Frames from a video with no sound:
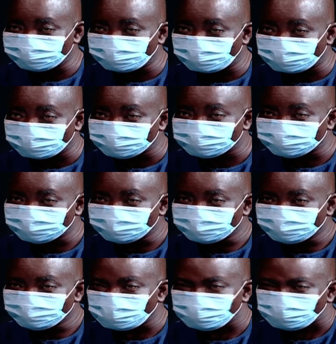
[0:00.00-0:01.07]
dollars uh,
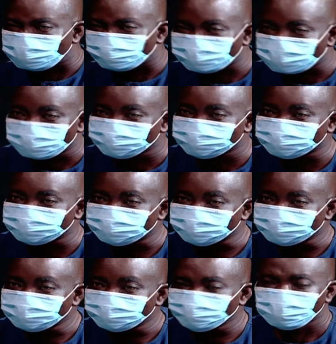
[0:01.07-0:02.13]
mm. by 5,000,
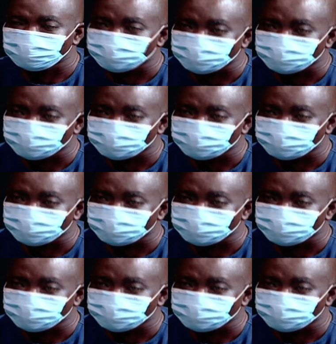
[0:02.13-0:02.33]
you,